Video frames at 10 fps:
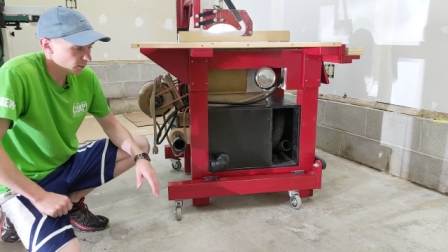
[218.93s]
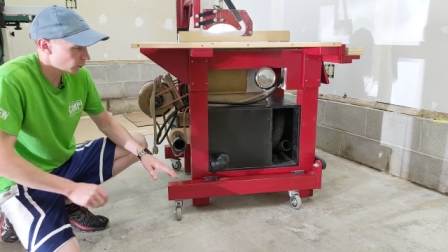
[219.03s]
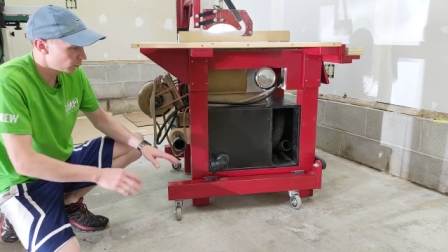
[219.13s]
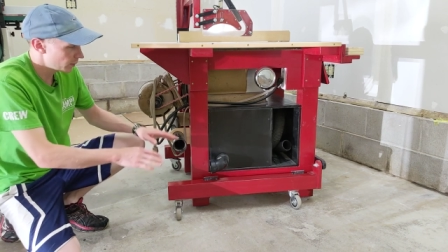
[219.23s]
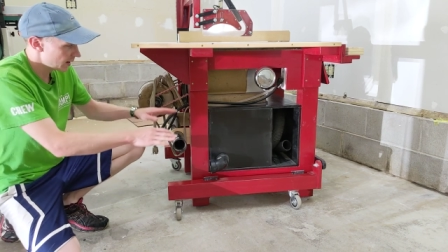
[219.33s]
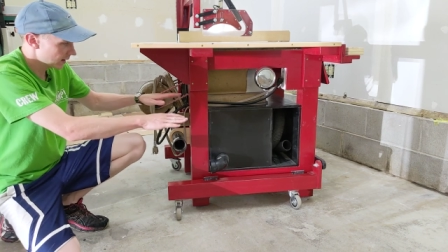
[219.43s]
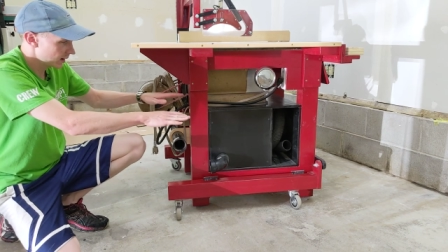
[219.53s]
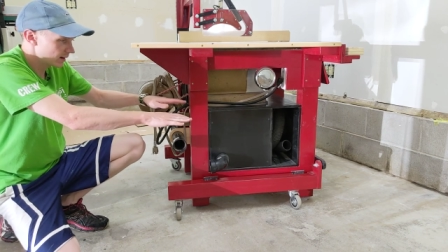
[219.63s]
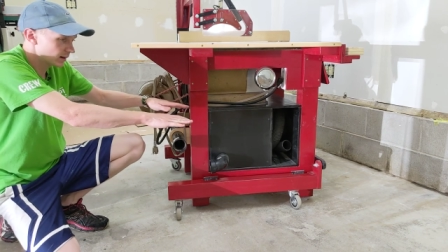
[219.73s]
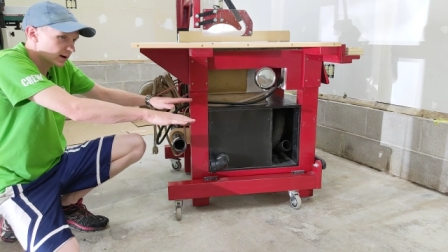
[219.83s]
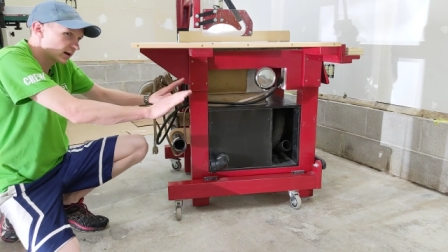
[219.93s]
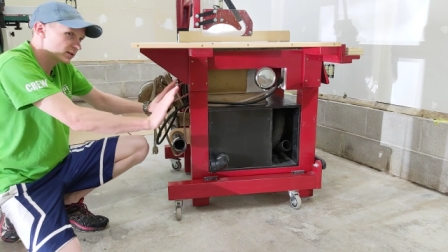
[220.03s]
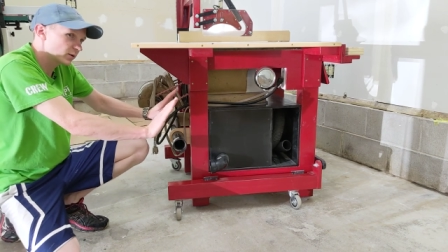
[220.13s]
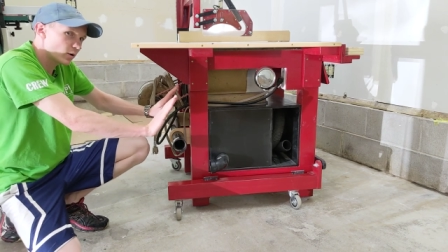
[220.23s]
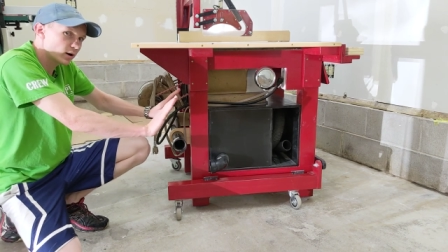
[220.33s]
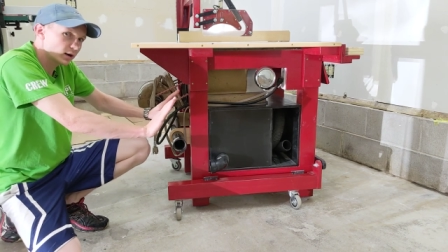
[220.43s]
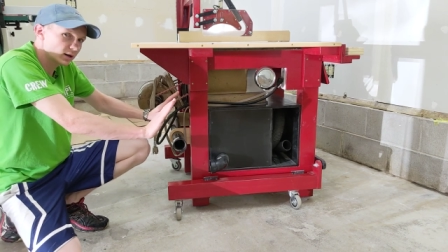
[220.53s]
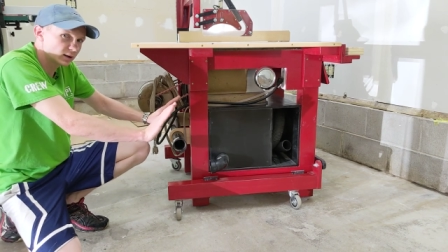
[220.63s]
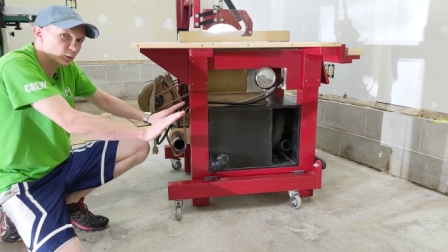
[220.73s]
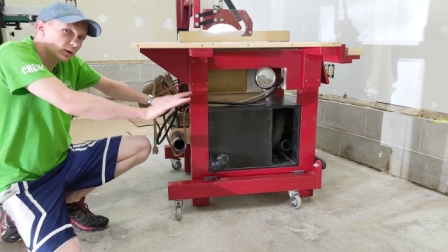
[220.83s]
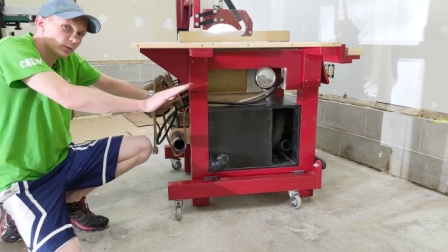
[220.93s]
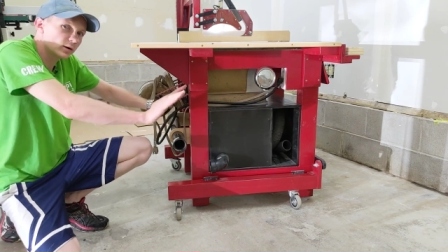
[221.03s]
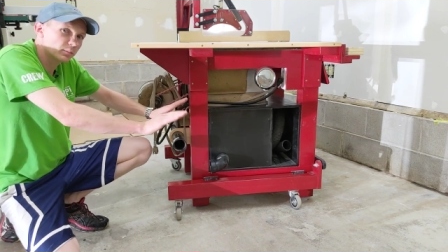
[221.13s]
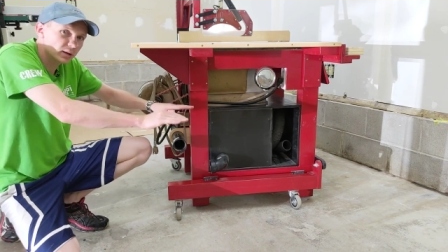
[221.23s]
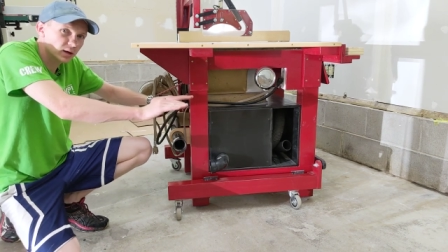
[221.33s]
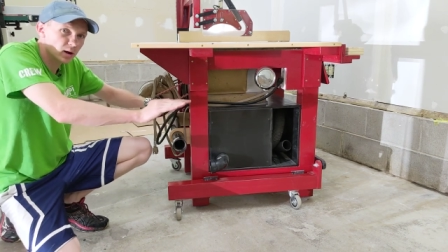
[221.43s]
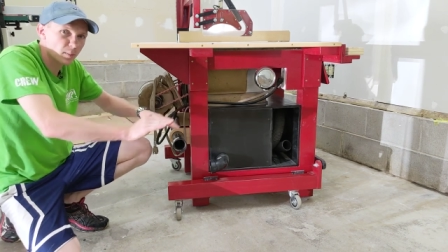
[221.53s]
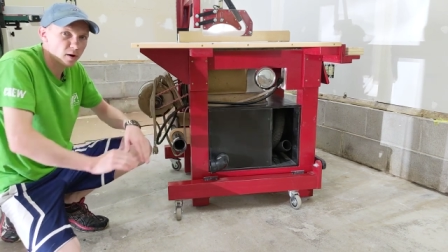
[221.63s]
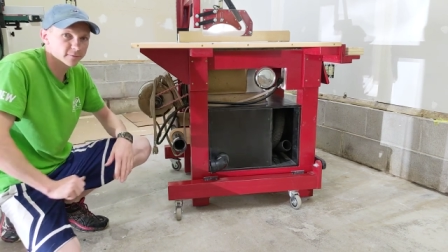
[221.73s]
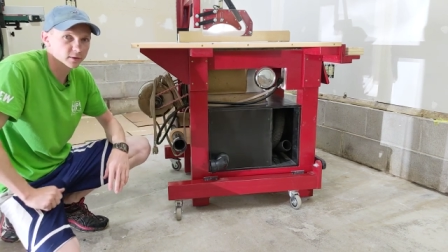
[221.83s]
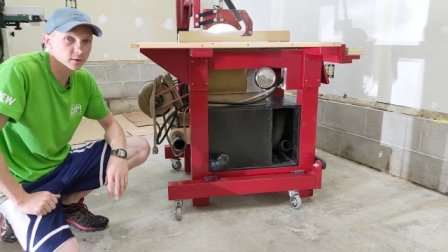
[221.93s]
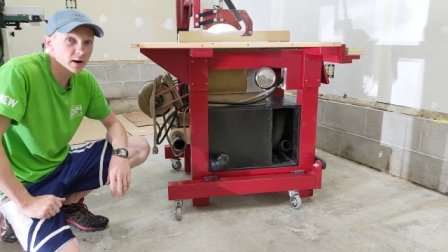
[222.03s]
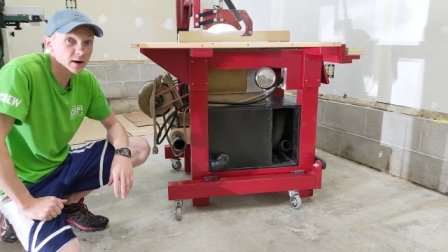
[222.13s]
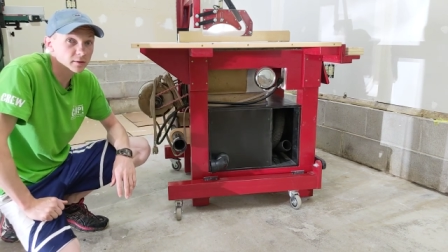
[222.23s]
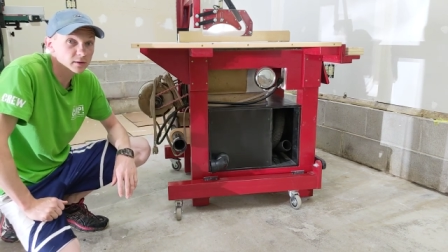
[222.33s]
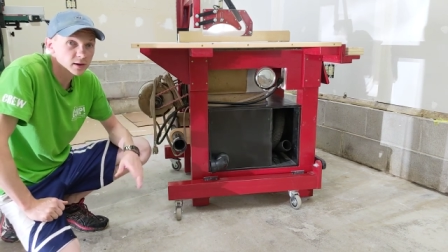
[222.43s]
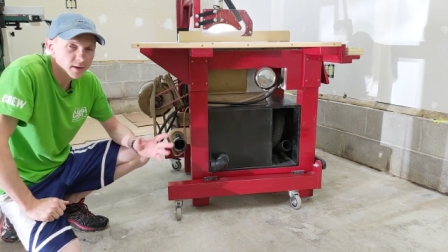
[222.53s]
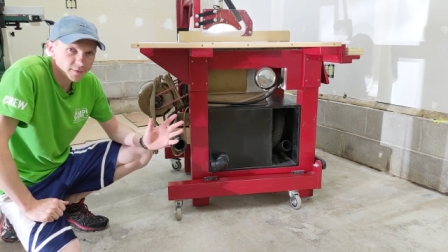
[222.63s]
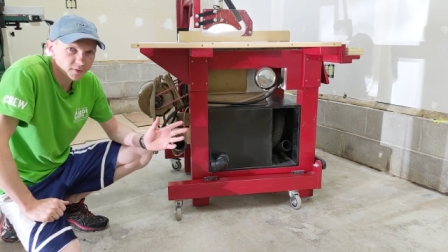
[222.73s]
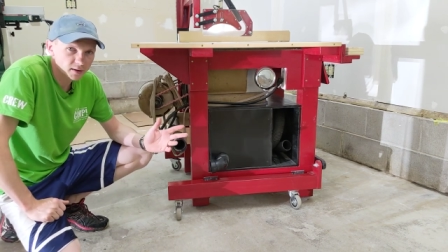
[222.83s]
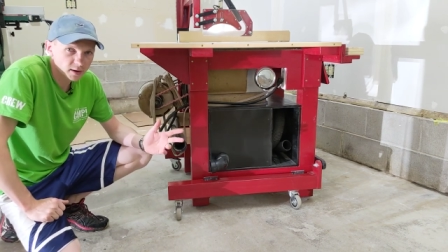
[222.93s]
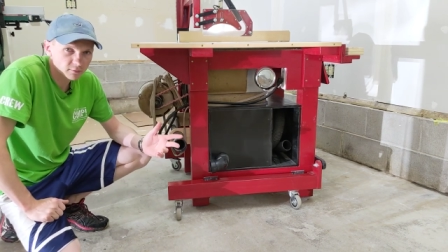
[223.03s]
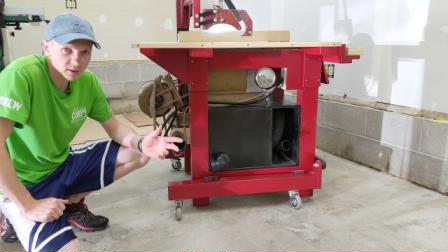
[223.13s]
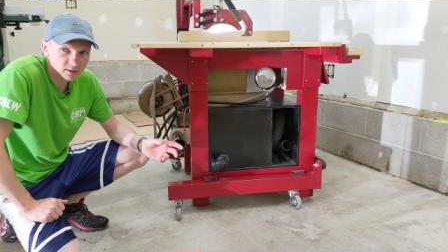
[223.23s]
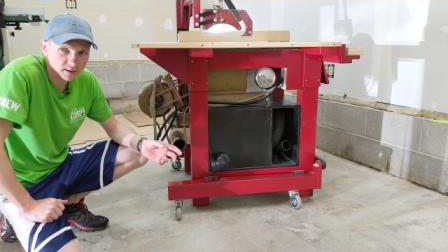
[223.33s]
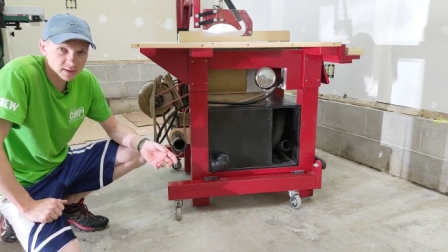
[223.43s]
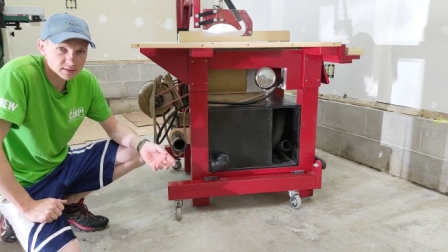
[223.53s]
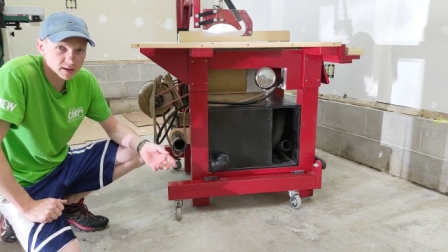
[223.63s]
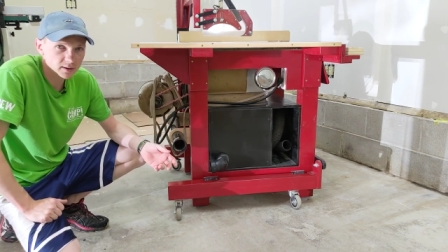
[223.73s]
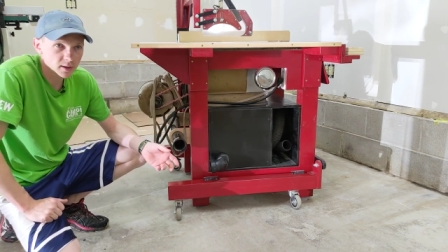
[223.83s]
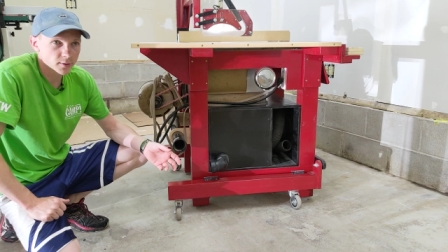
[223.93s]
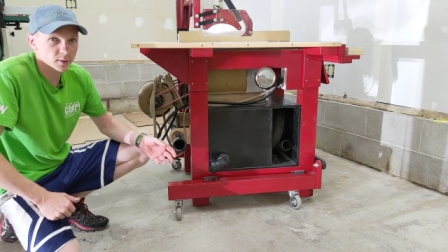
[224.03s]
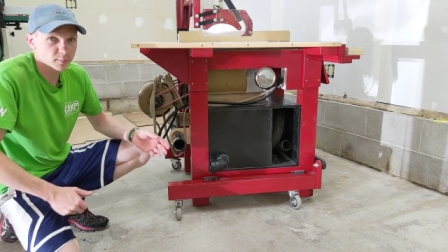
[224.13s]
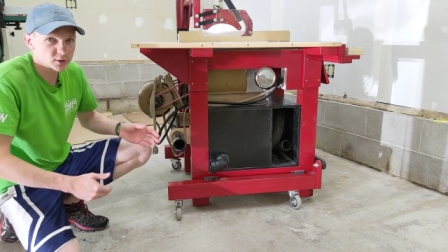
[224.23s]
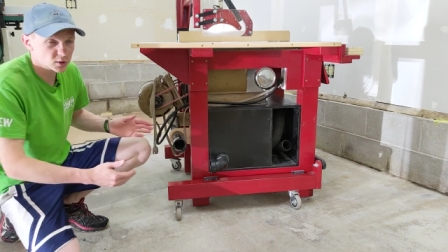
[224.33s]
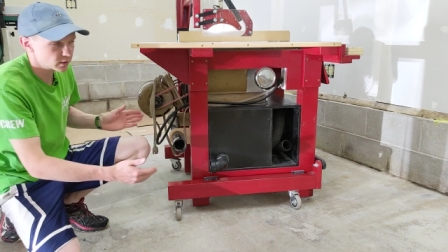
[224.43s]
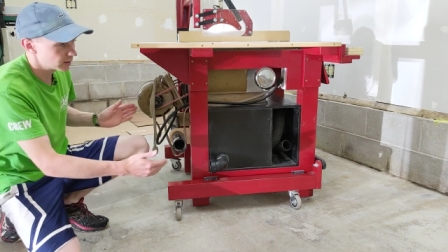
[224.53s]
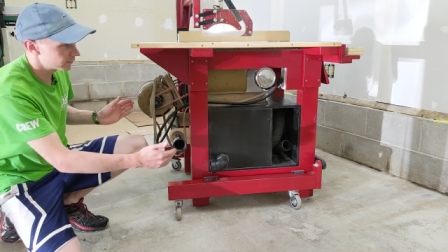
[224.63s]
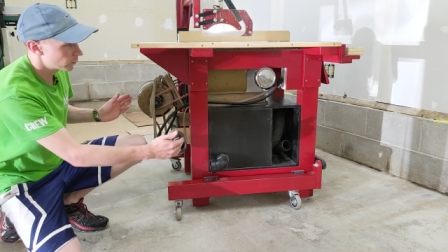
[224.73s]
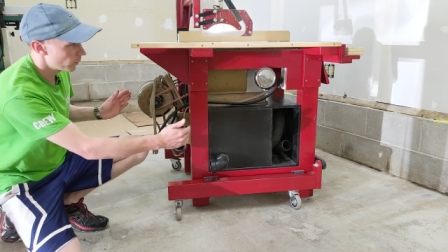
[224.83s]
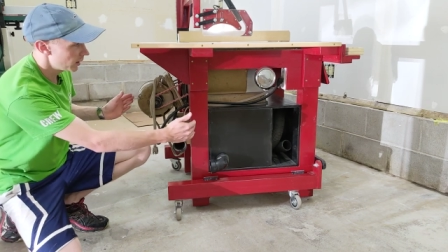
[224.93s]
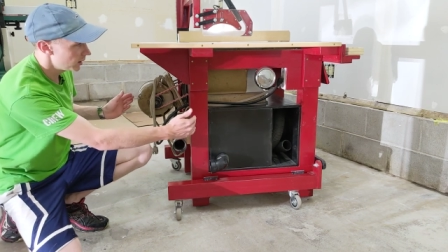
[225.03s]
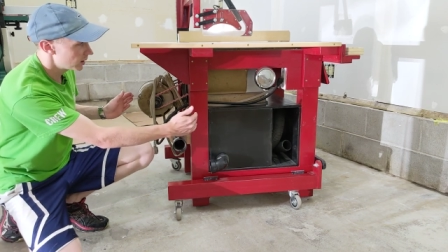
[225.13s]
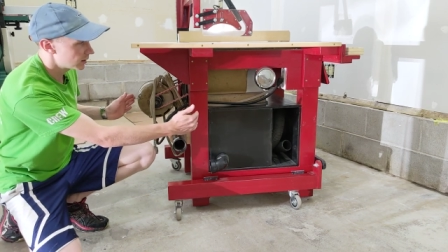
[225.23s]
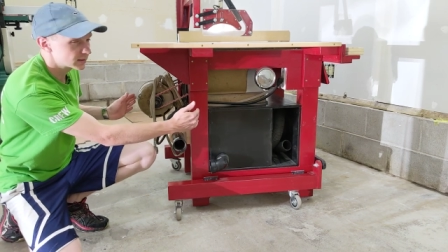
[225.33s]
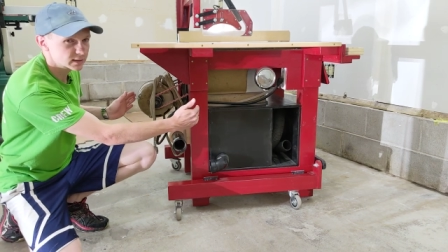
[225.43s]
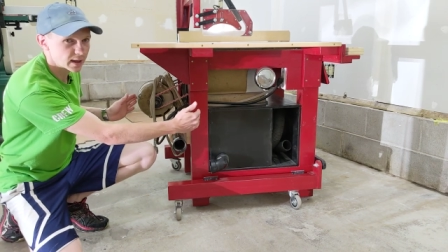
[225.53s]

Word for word: the whole back end kind of squatted and wouldn't want to pick up off the ground. Then I realized that the majority of the weight in this